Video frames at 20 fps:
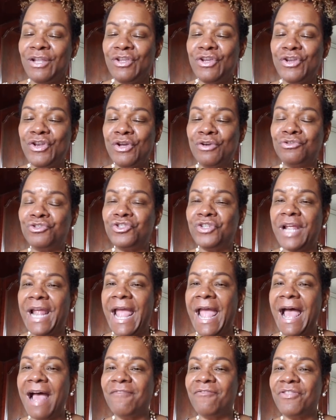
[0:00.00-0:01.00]
you know, should
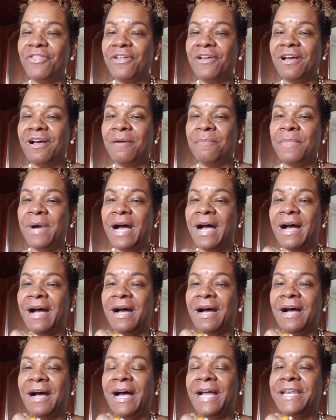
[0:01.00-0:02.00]
have them
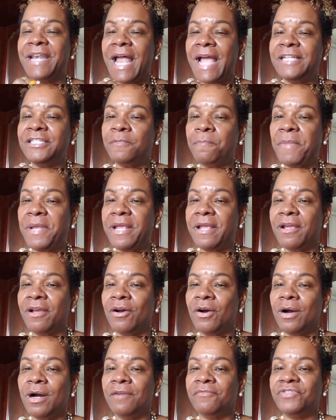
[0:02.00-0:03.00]
a nice
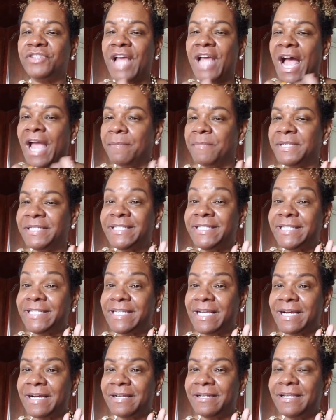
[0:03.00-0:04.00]
pair of diamond
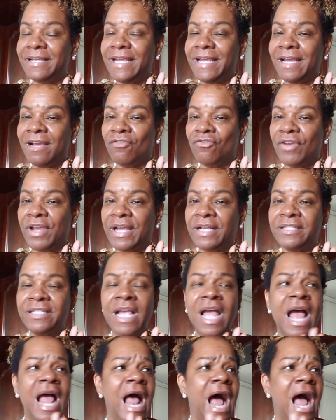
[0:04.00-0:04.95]
stud earrings.